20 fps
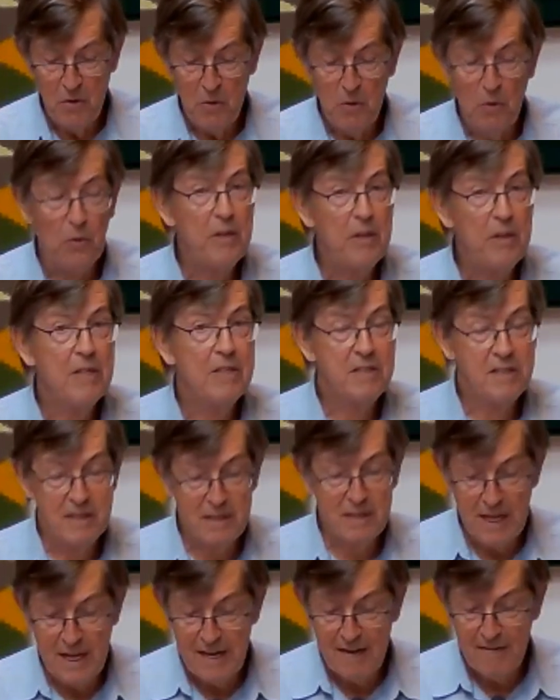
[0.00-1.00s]
or the
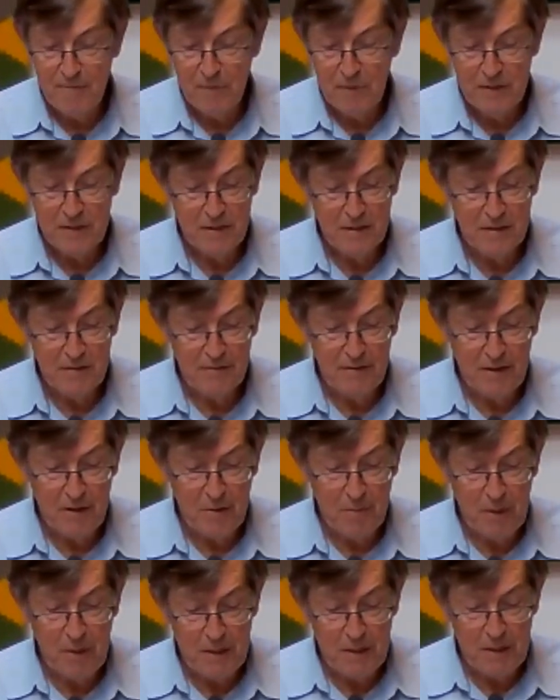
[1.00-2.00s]
enslavement of
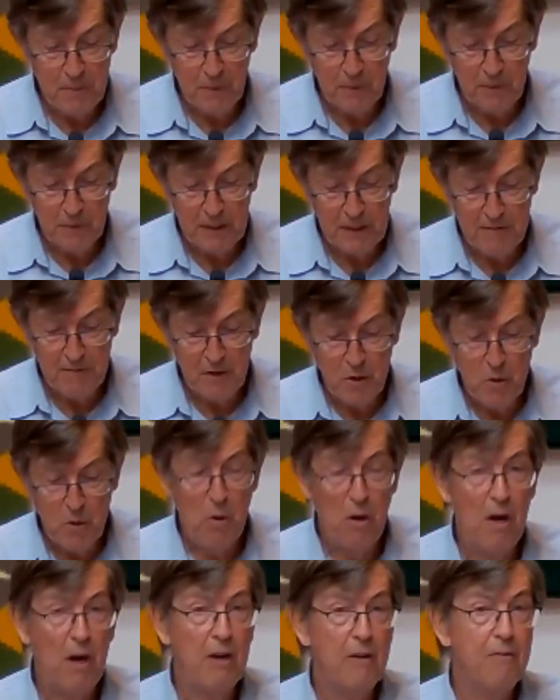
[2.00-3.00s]
other people they
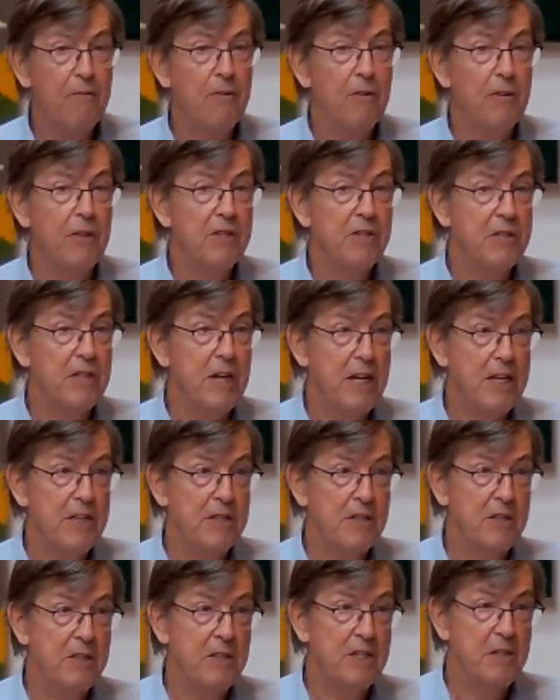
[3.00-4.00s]
required for this
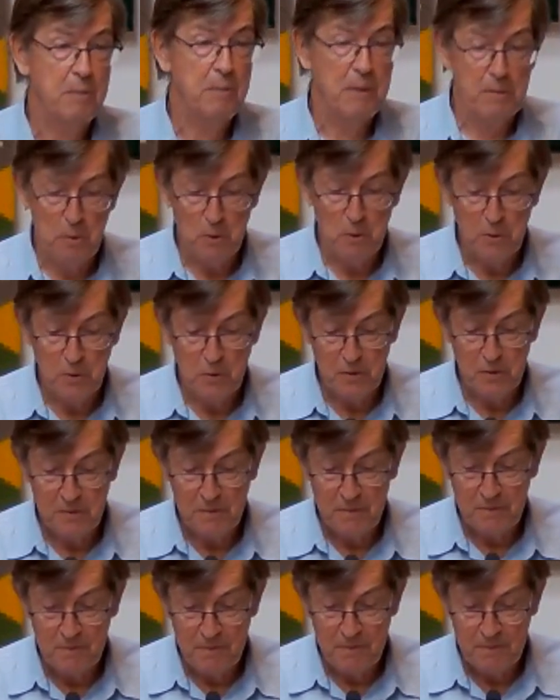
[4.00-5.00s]
nation to be born.